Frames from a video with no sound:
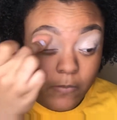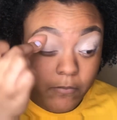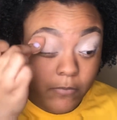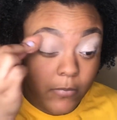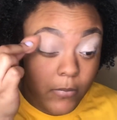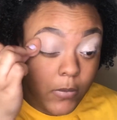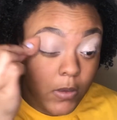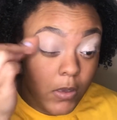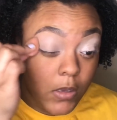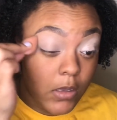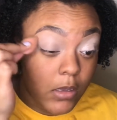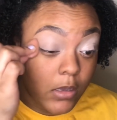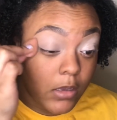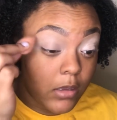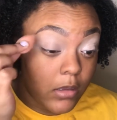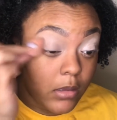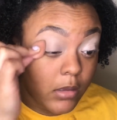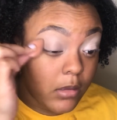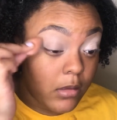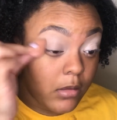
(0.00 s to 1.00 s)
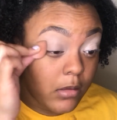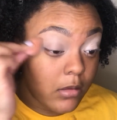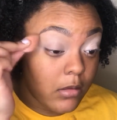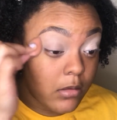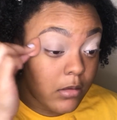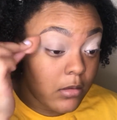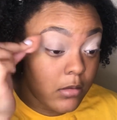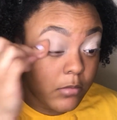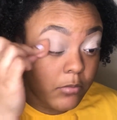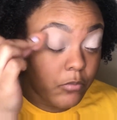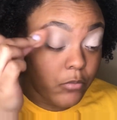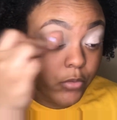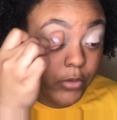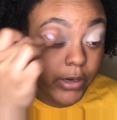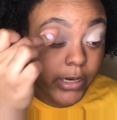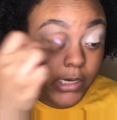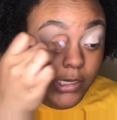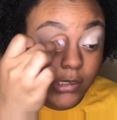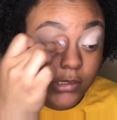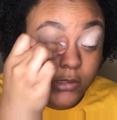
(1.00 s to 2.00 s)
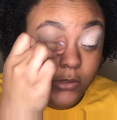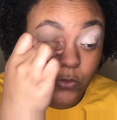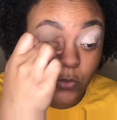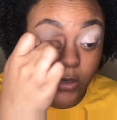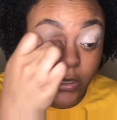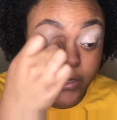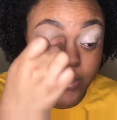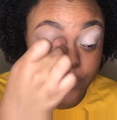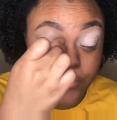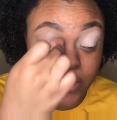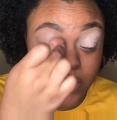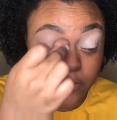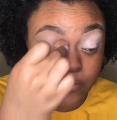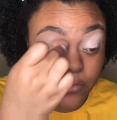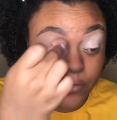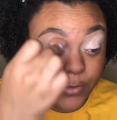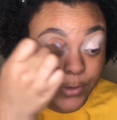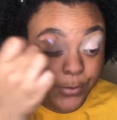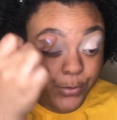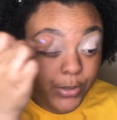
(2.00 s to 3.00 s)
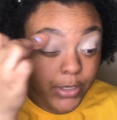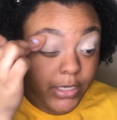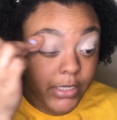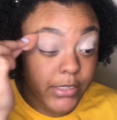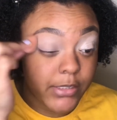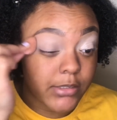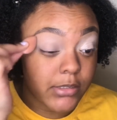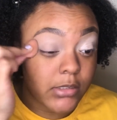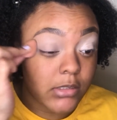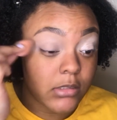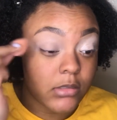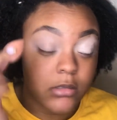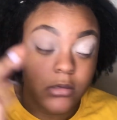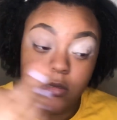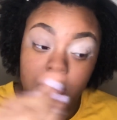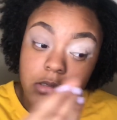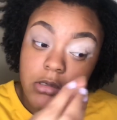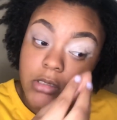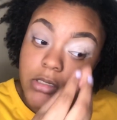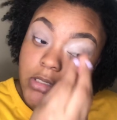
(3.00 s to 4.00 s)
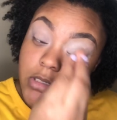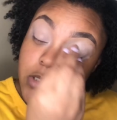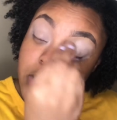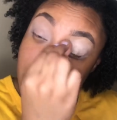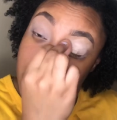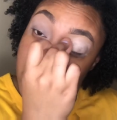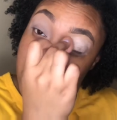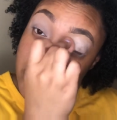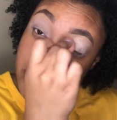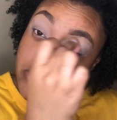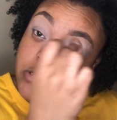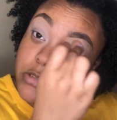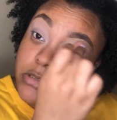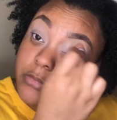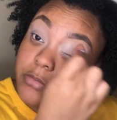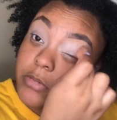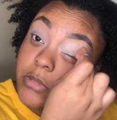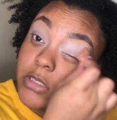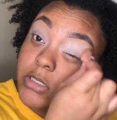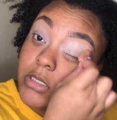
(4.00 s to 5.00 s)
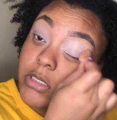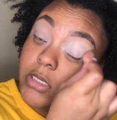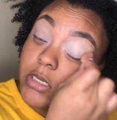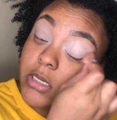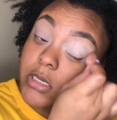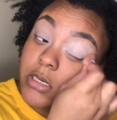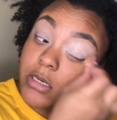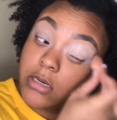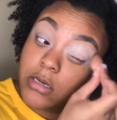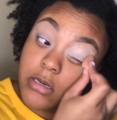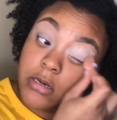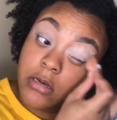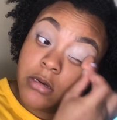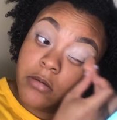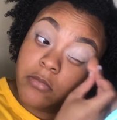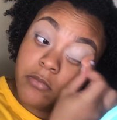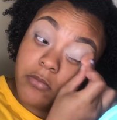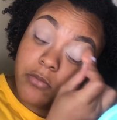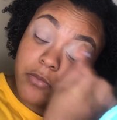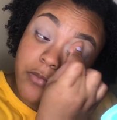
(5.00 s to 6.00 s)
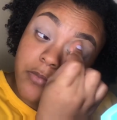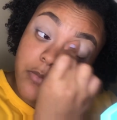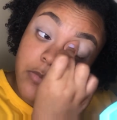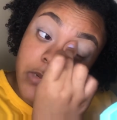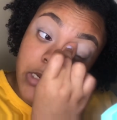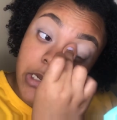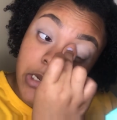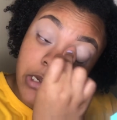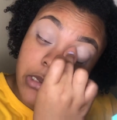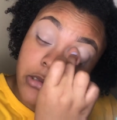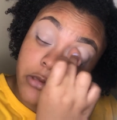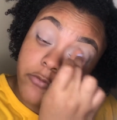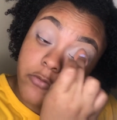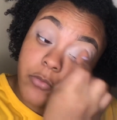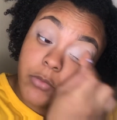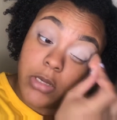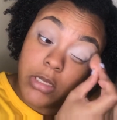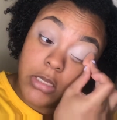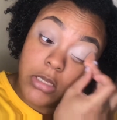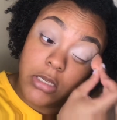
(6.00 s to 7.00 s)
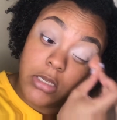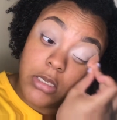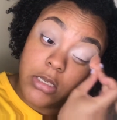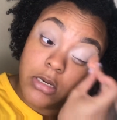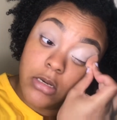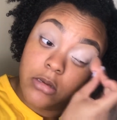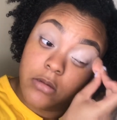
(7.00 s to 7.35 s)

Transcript: my brows, well at the bottom of my brows, and just blend in all over my lid.